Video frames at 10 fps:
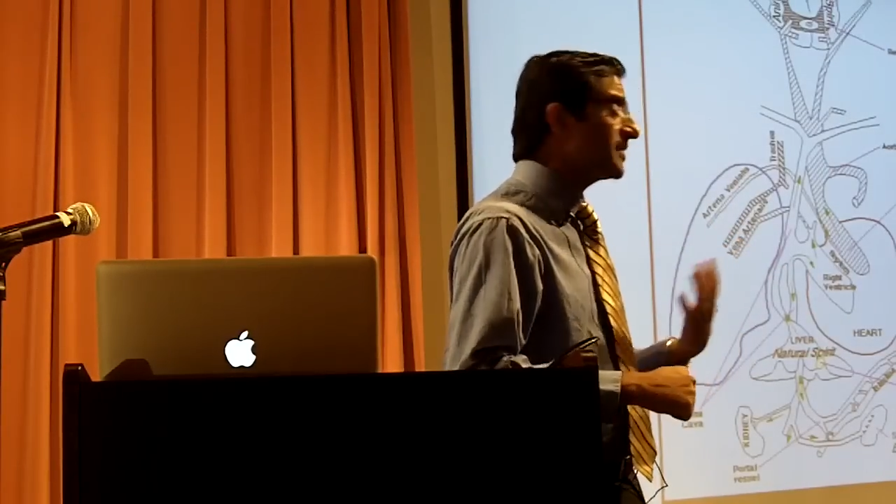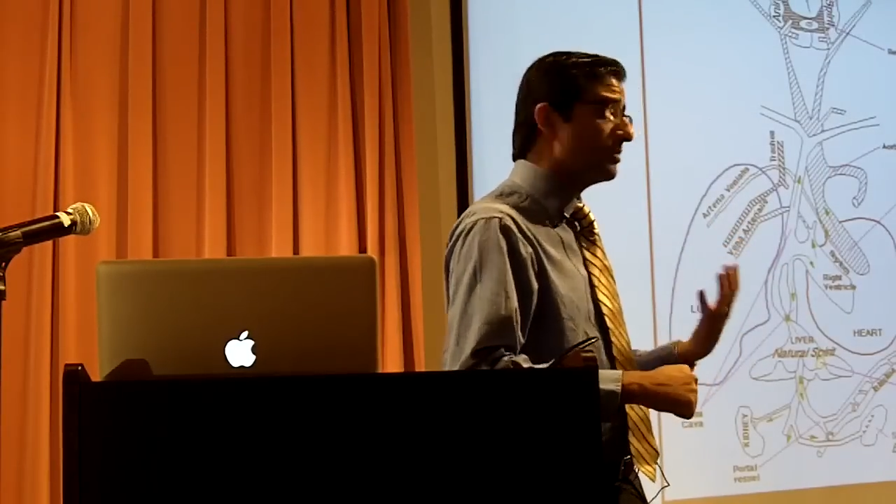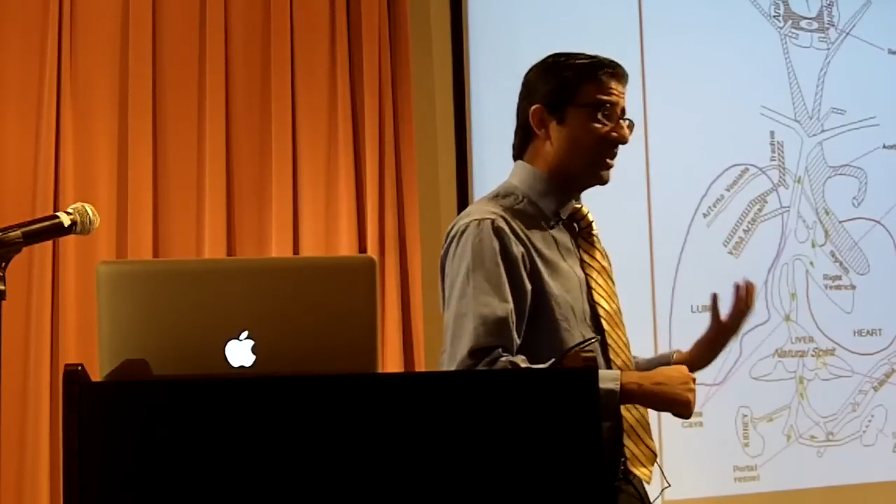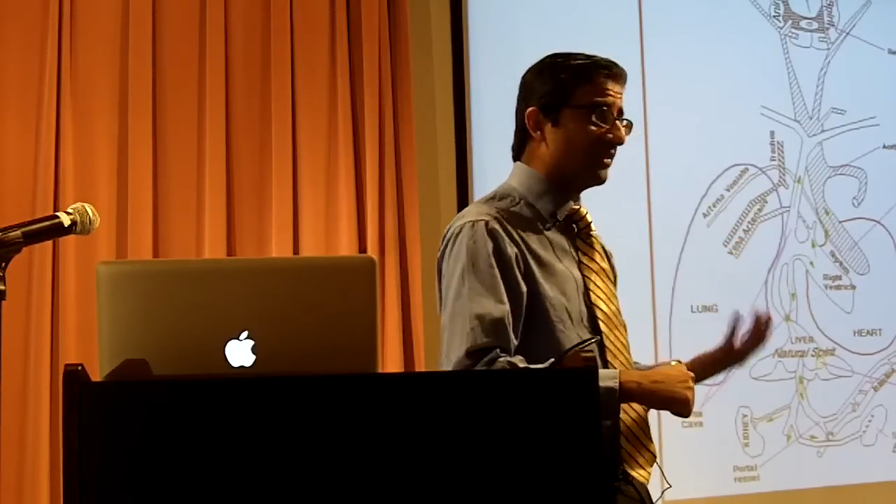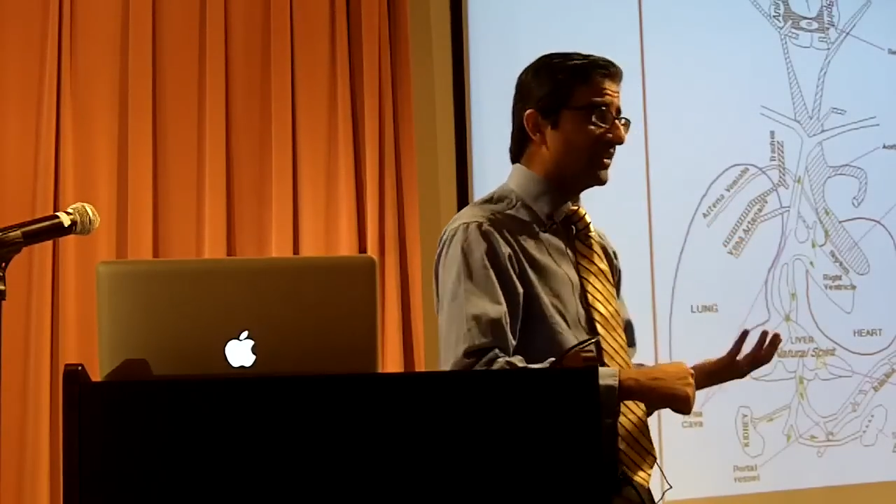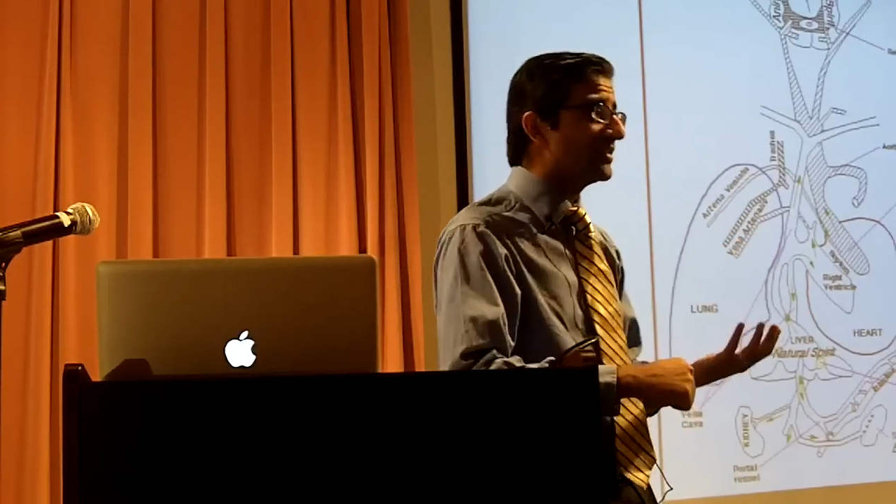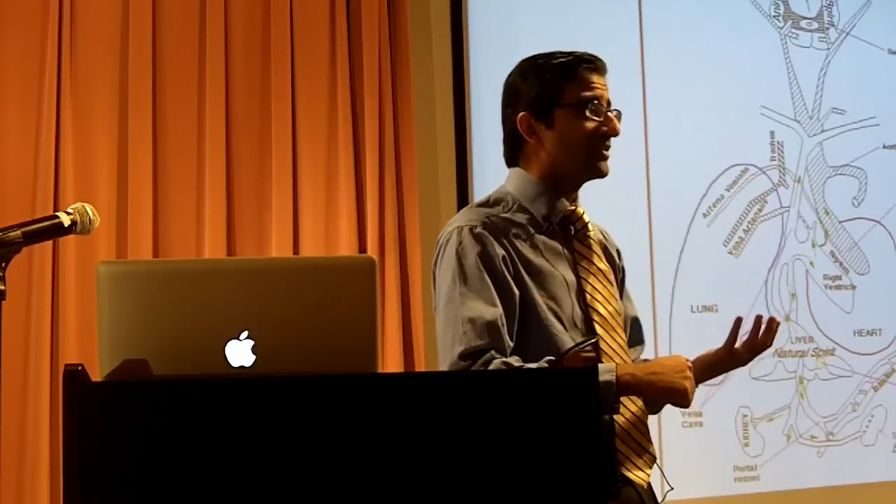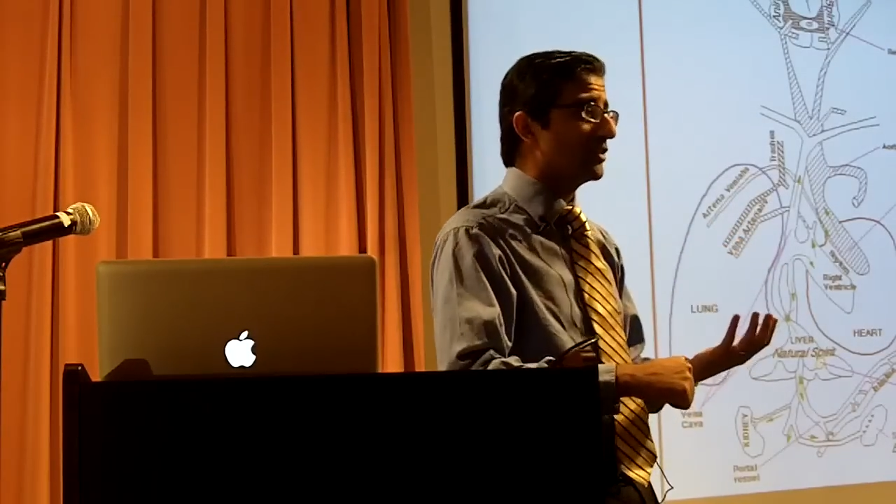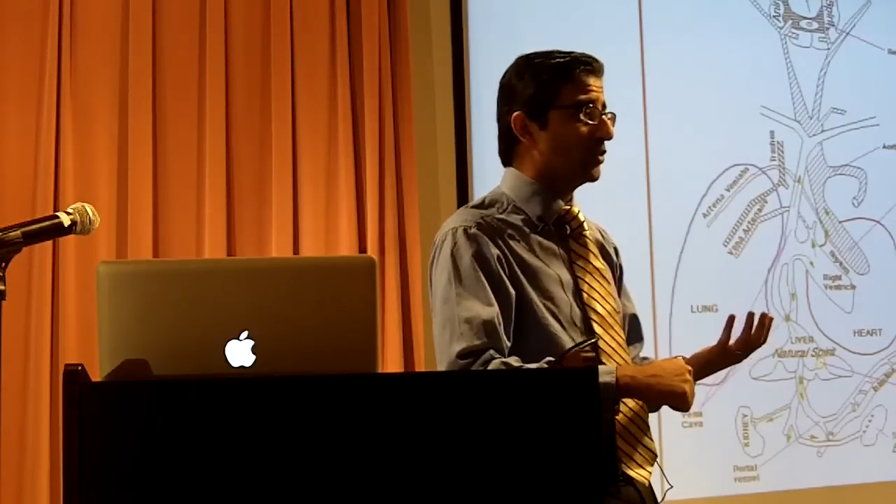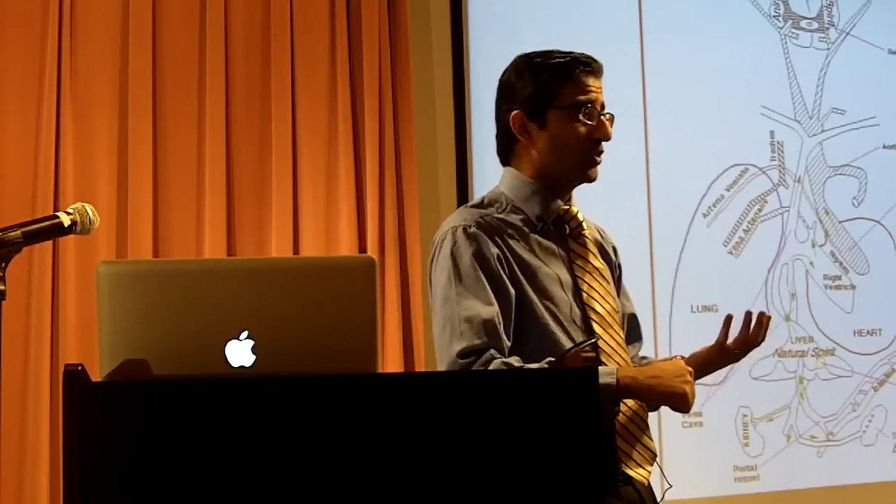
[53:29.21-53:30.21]
Ibn
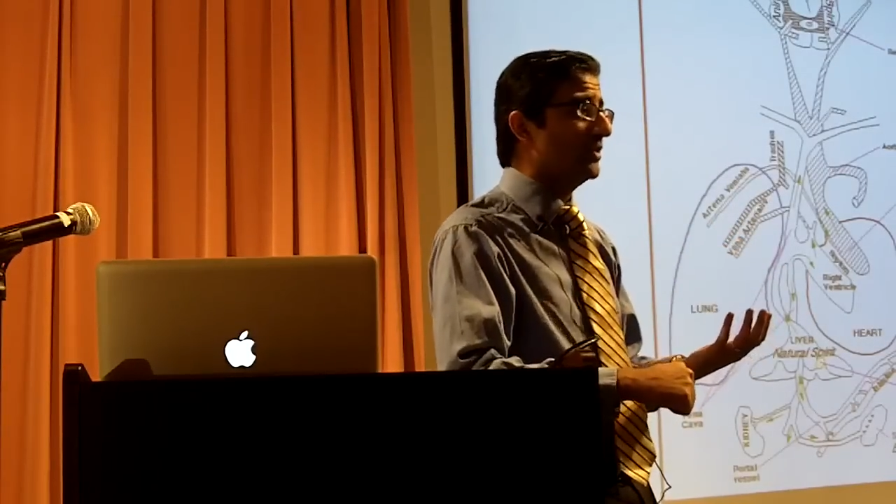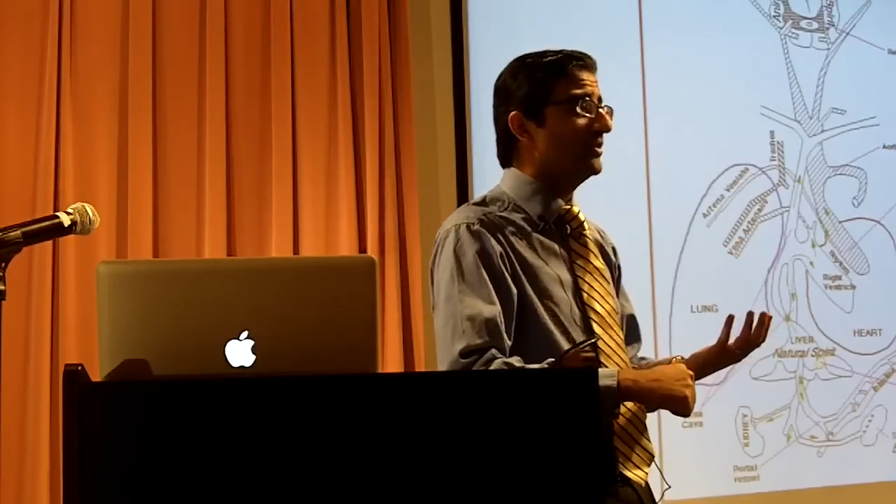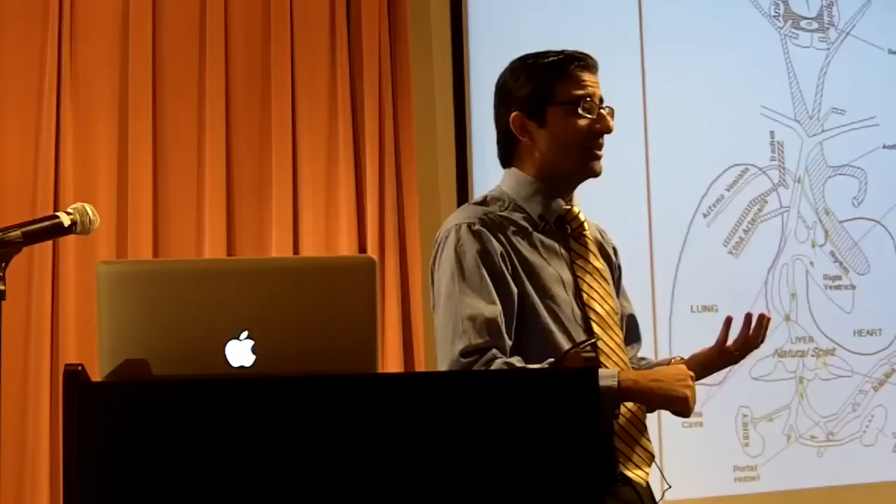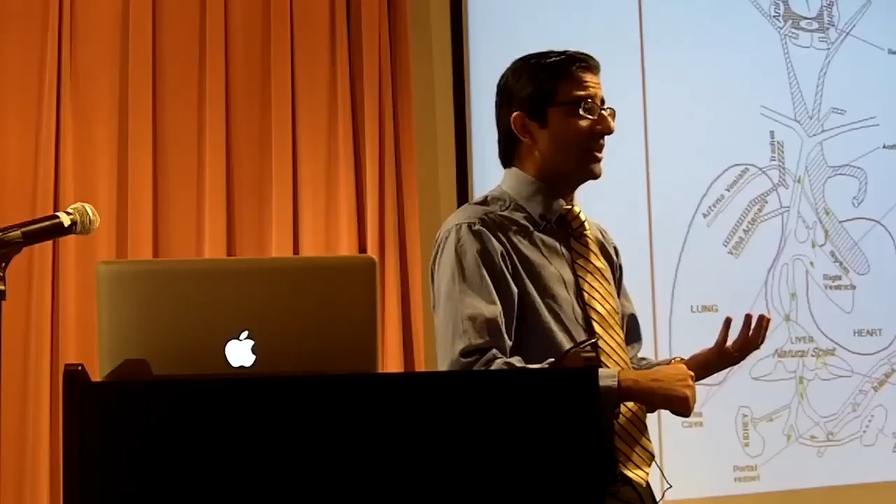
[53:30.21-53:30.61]
Nafis's solution.